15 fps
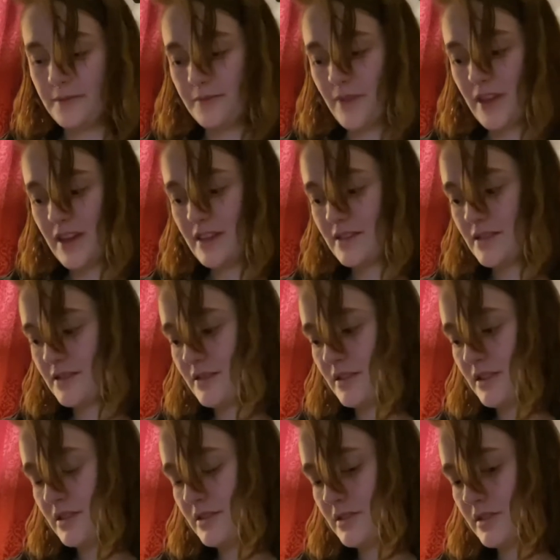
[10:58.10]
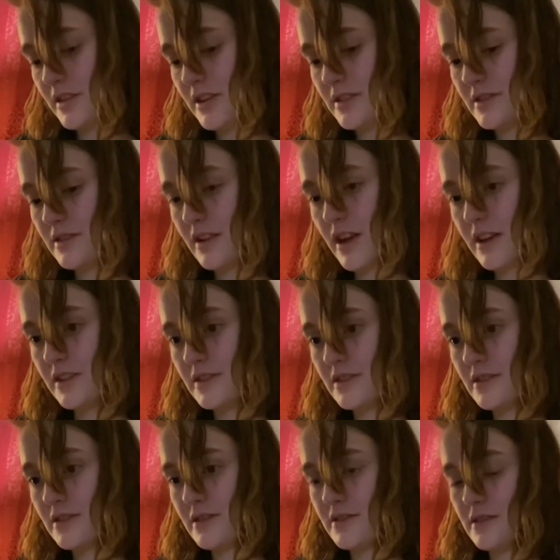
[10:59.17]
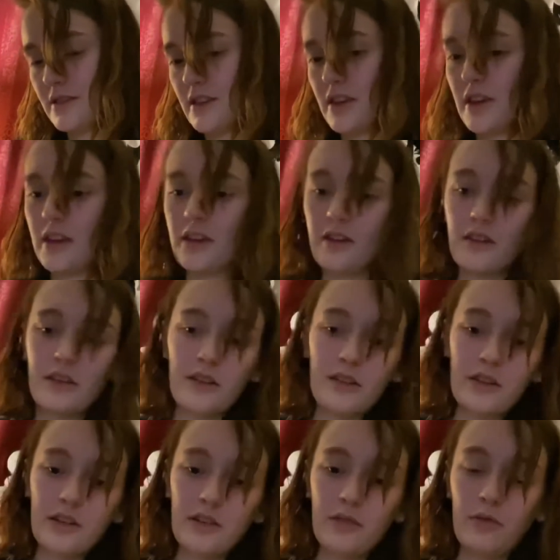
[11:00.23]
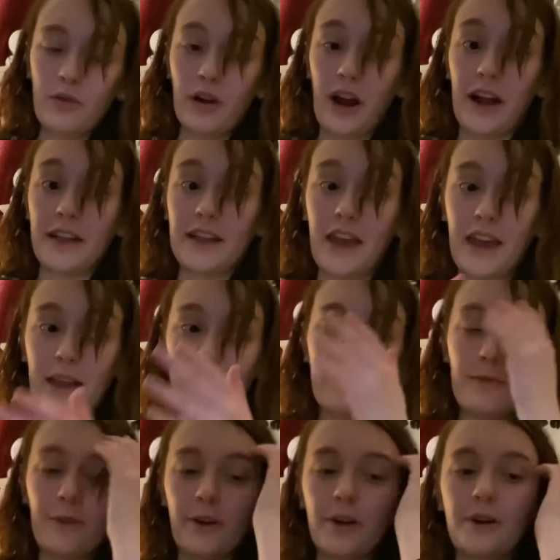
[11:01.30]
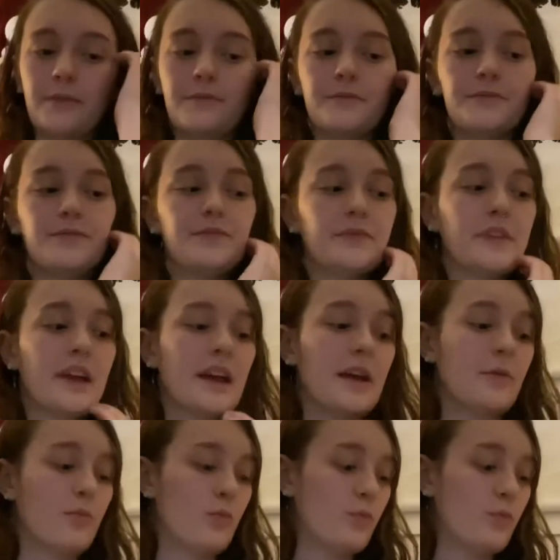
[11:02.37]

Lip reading: it's nice to see where I came from and